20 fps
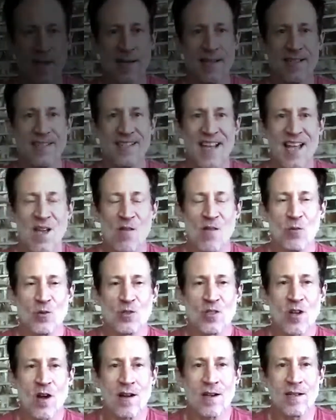Today we'll
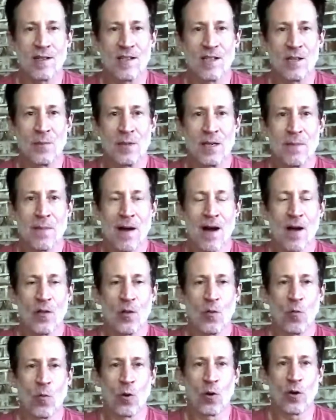talk a little bit about the
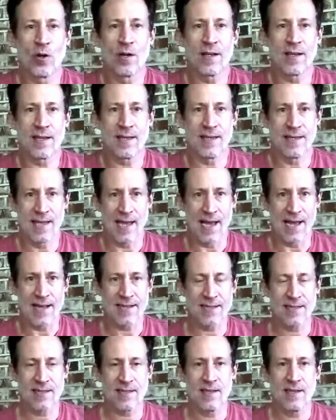word
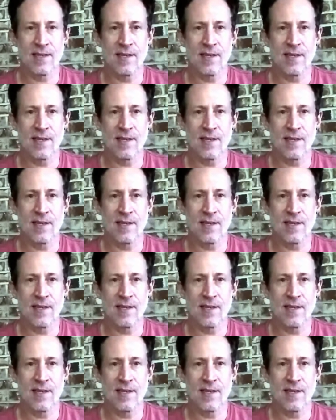get.